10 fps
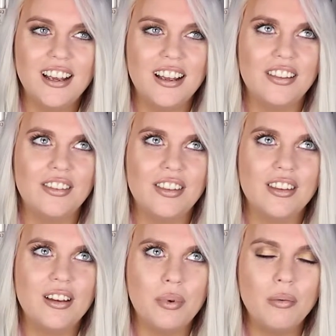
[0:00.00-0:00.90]
and
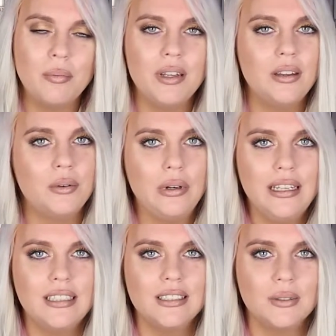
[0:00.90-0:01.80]
probably the
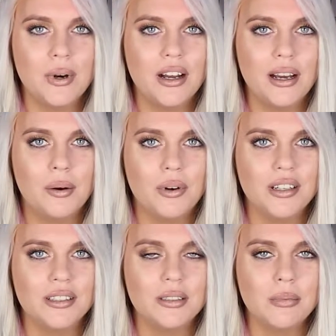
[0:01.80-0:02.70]
reason why I
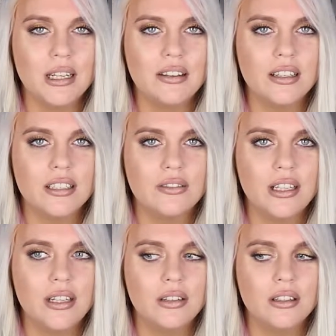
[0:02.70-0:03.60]
wanted to make this
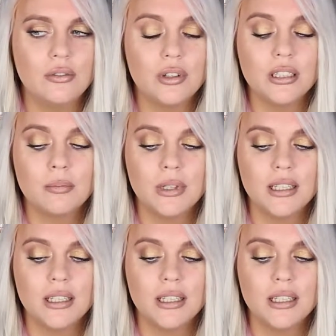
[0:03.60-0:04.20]
video in the first